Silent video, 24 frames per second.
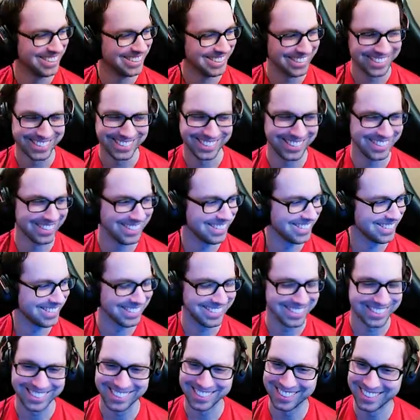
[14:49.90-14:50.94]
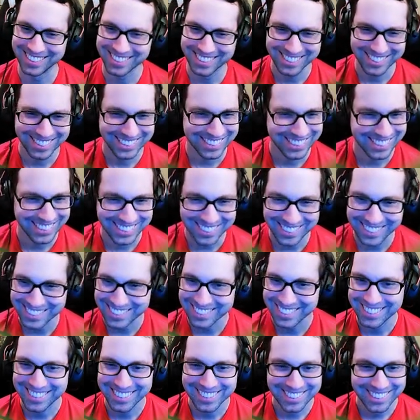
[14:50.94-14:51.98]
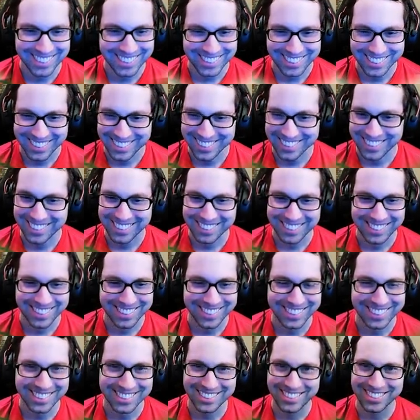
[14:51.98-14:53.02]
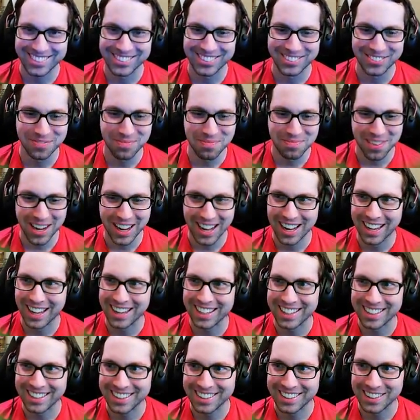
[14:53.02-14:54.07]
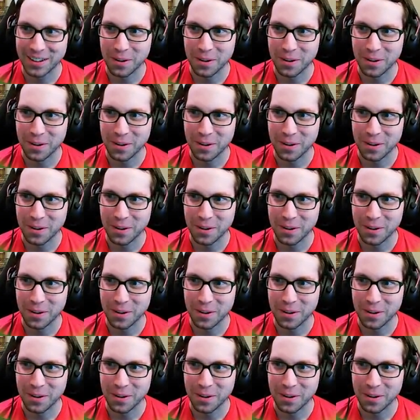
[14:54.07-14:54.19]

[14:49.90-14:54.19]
okay, let's get on out of this uh, second cut oh and get on. My.